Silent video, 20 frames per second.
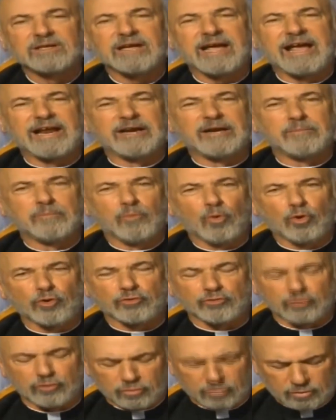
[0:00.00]
and
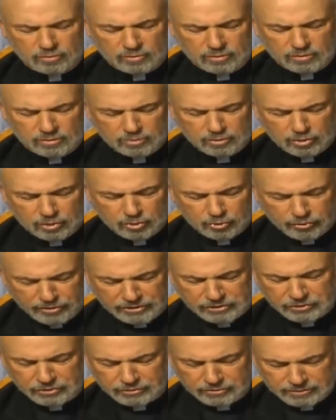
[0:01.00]
immortal
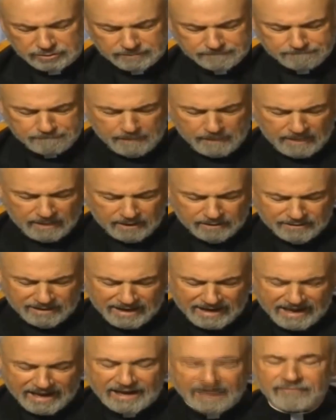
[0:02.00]
creatures.
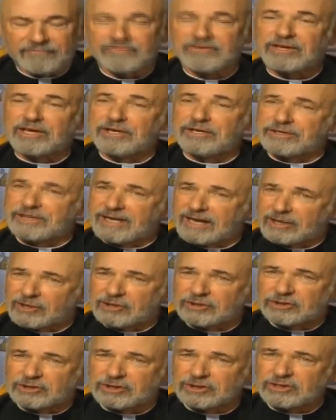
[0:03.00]
They have
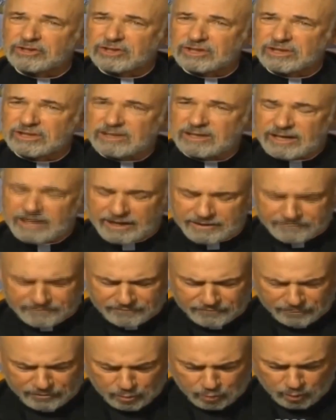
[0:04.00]
intelligence and
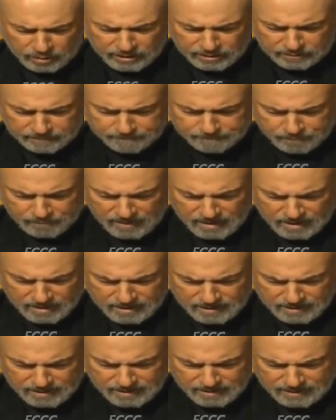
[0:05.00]
free will,
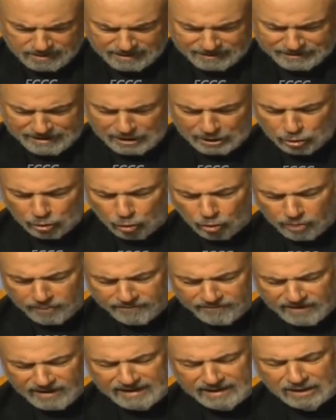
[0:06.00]
and they
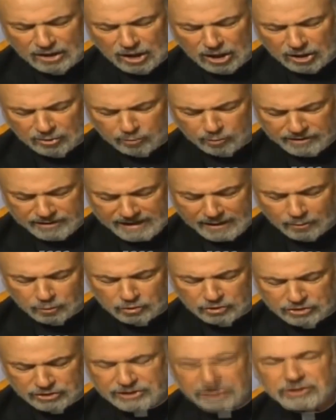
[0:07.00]
glorify God
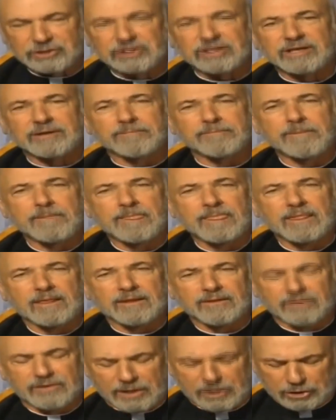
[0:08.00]
without ceasing.
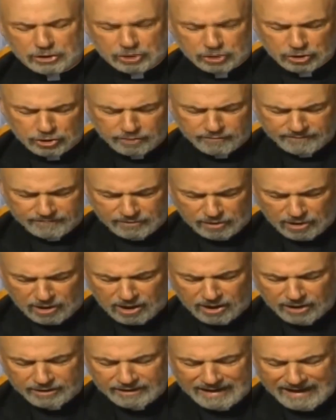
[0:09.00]
They serve
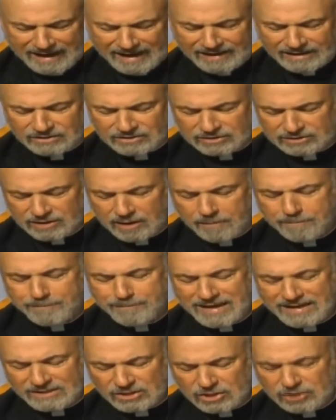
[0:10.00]
God as
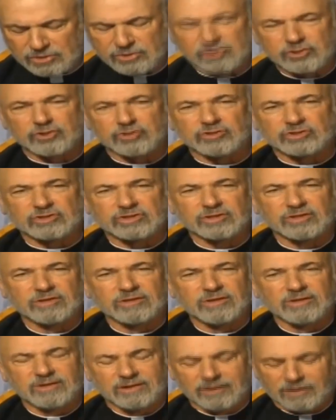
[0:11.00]
messengers
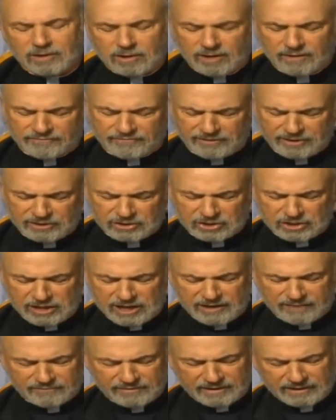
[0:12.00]
of his
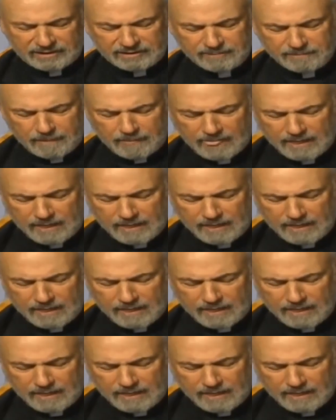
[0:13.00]
saving